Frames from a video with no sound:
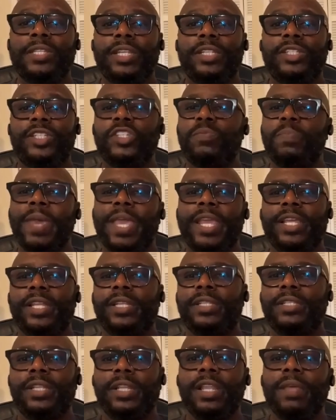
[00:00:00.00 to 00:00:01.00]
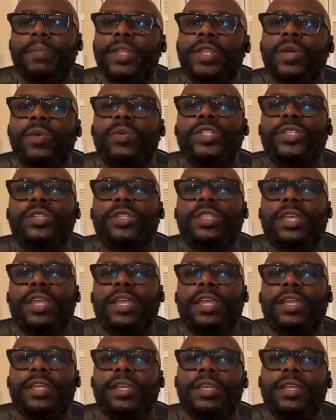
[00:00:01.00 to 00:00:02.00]
I said, "Just make it then let me know what you
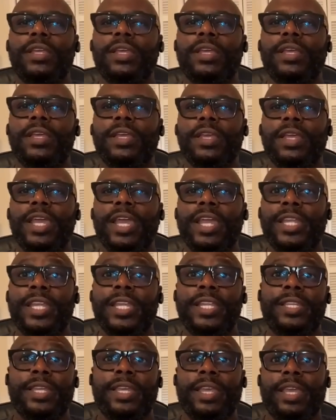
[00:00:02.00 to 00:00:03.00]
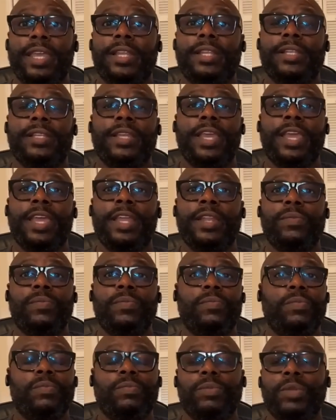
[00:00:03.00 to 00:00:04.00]
think." And he did.
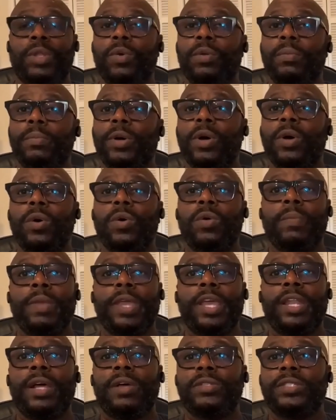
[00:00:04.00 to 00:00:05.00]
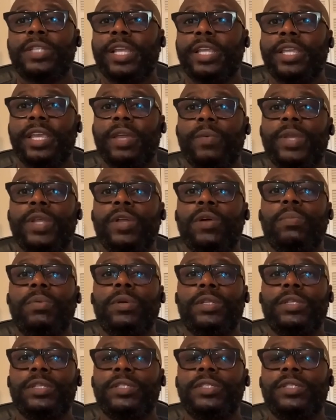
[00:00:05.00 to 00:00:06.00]
And lo and behold, man, I was like, yeah, we're
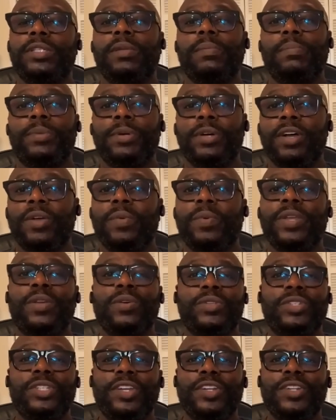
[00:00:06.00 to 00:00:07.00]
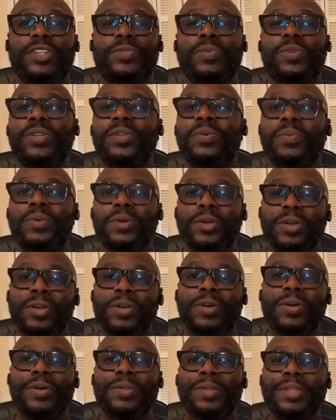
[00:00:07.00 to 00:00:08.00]
going to put this in the book. We're going to share this with the
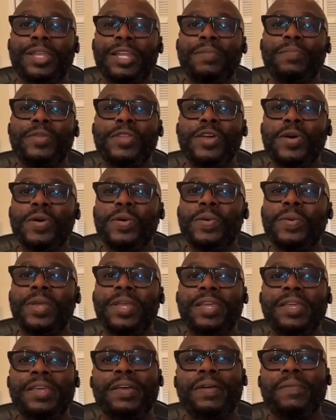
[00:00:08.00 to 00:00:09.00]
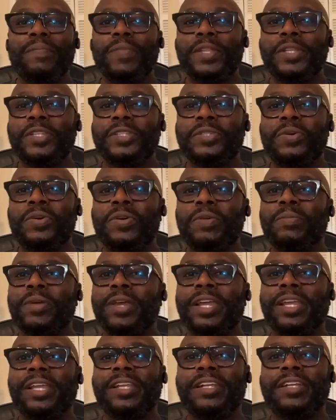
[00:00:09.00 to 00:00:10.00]
world. Let them know that this
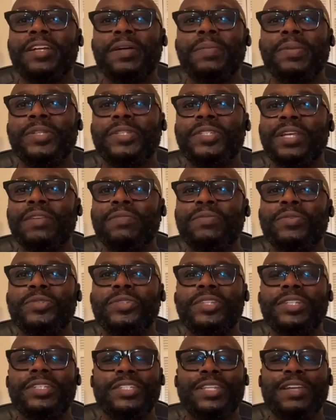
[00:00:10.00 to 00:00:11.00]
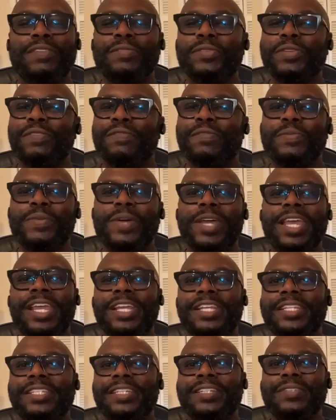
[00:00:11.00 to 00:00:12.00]
cornbread can come in several, several different
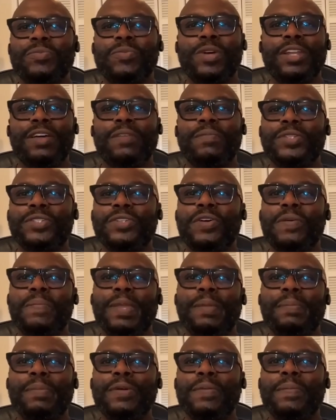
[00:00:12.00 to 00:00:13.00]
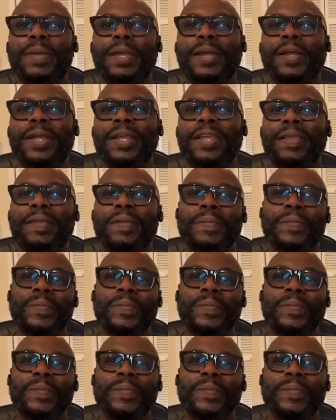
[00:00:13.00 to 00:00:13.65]
ways. One of them is going to be blueberry.